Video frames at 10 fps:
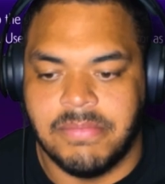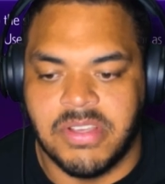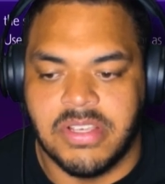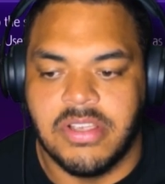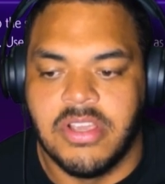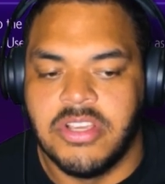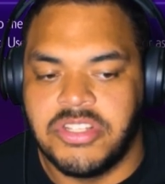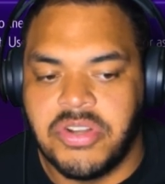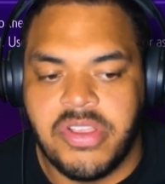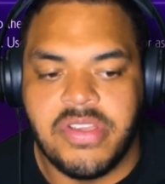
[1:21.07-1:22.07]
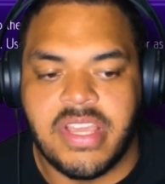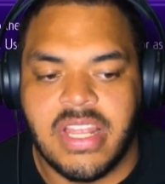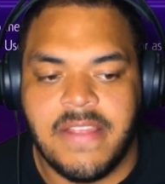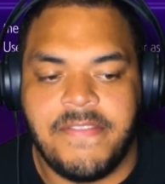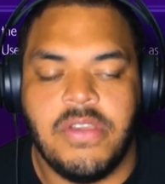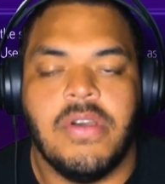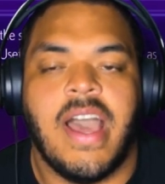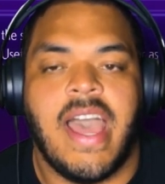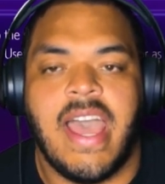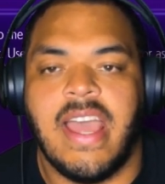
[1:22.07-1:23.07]
But Shoryuken, if you
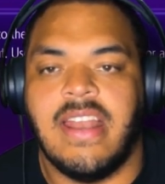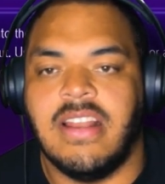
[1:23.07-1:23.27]
add